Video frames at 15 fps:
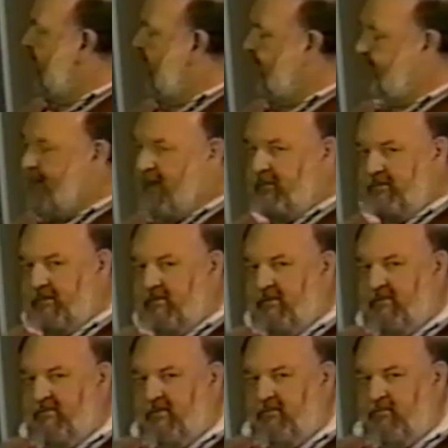about
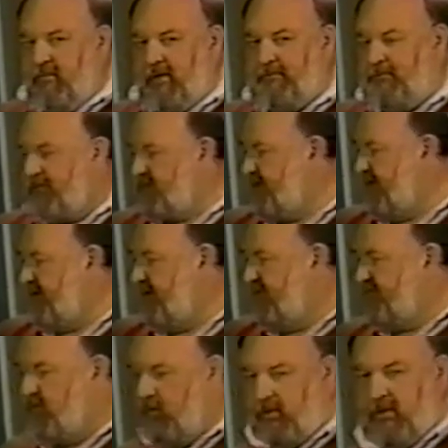what percent
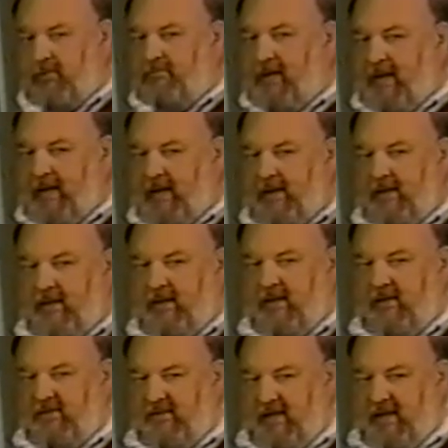of chord back
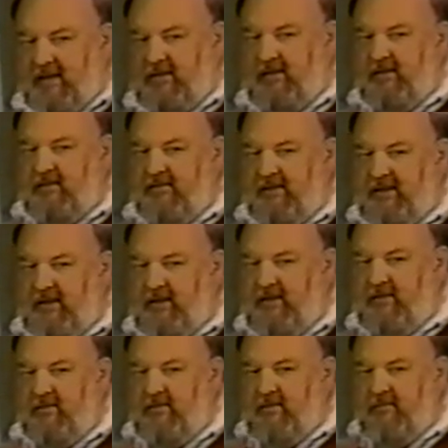that
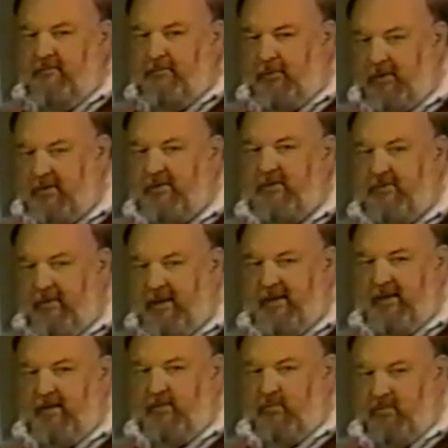the pressure
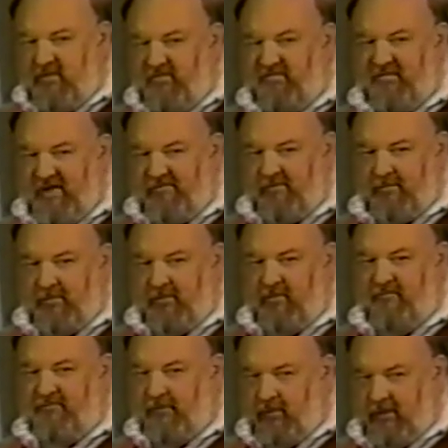gradient was
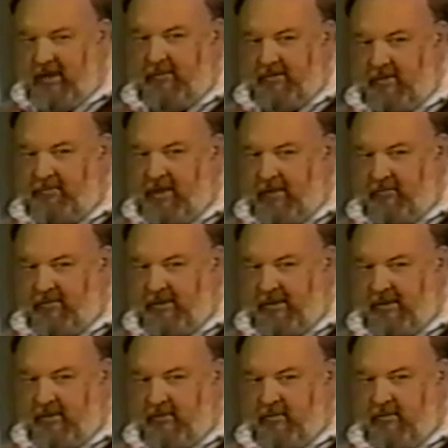favorable for a laminar boundary
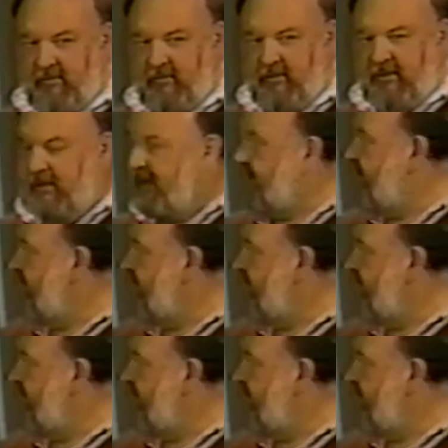layer. And